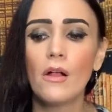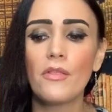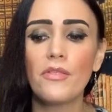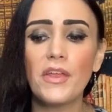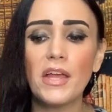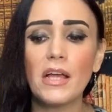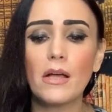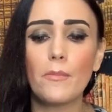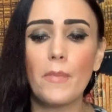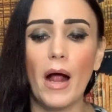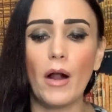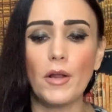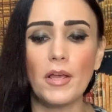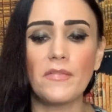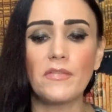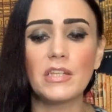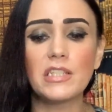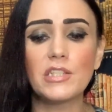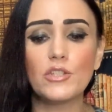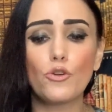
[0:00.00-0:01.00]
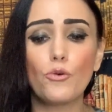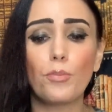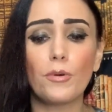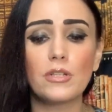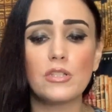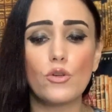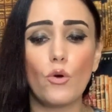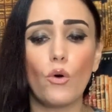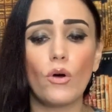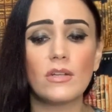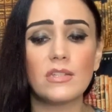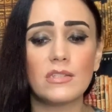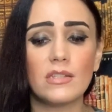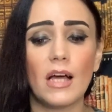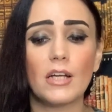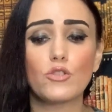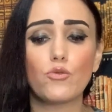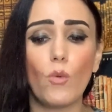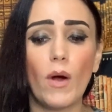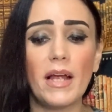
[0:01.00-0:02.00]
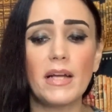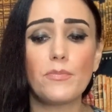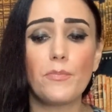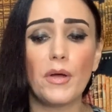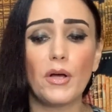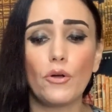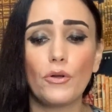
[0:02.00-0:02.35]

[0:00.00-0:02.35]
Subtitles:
Think about it, the super tall / white pale